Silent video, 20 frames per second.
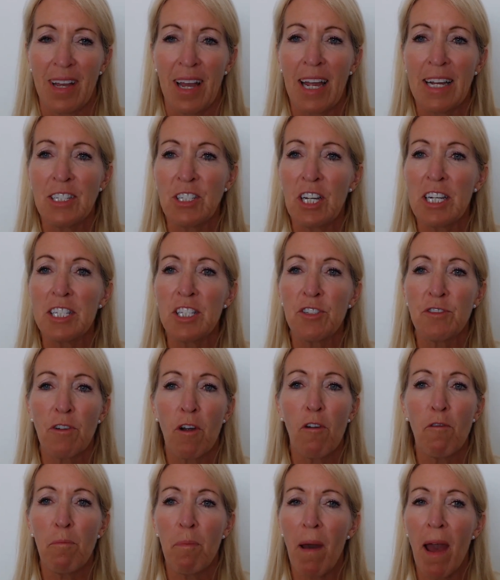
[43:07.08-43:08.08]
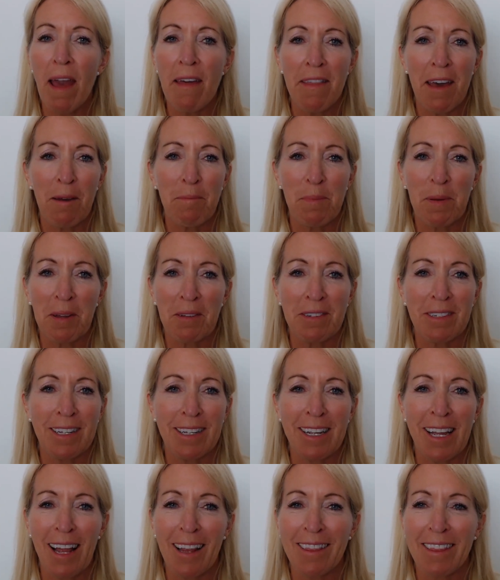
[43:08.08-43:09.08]
I just drove by that
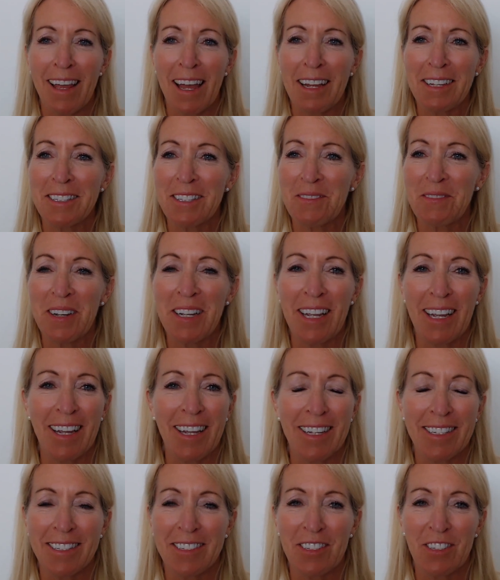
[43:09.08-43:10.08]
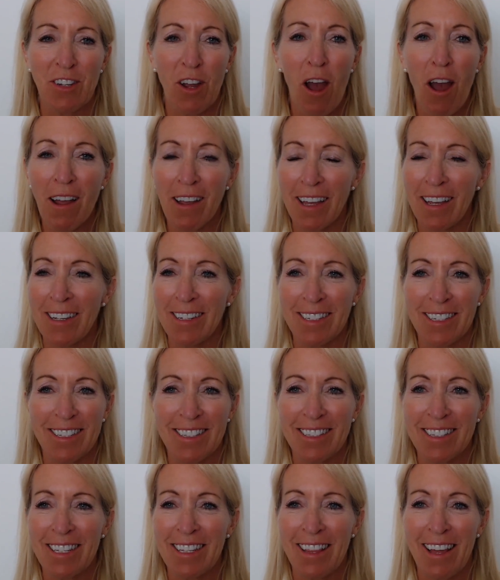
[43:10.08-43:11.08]
building last week. It's shocking
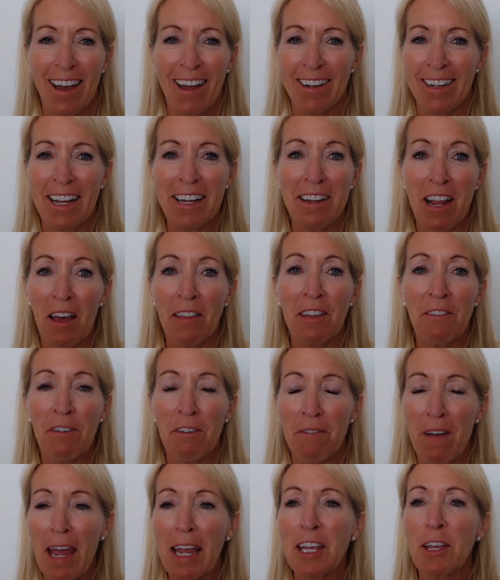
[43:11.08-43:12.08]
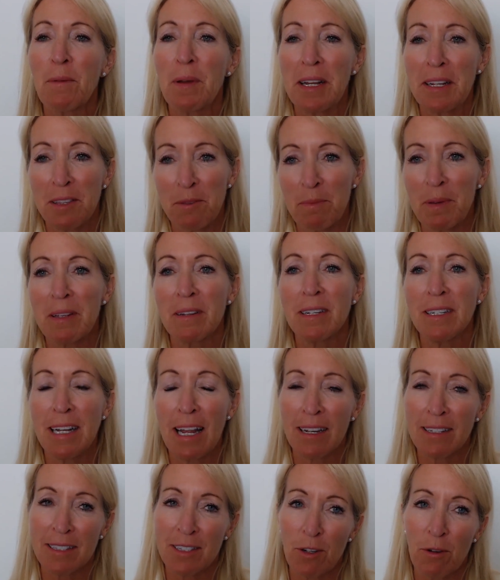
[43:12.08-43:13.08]
to see that. And now they've evacuated the building
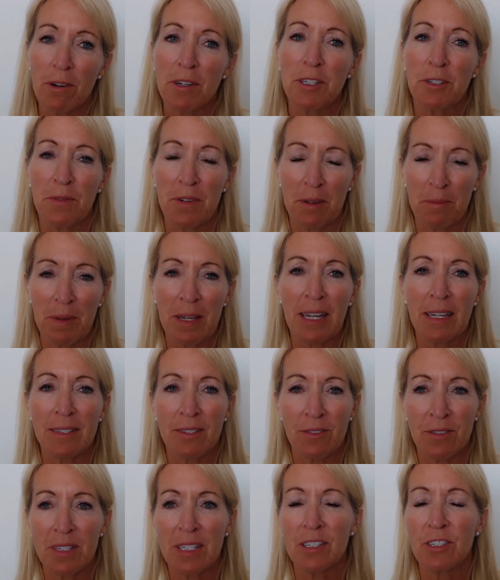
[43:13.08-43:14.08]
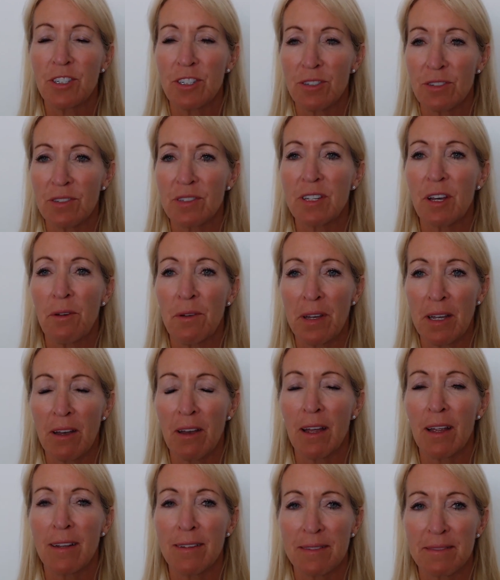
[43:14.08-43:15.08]
next door to it because there's issues going on.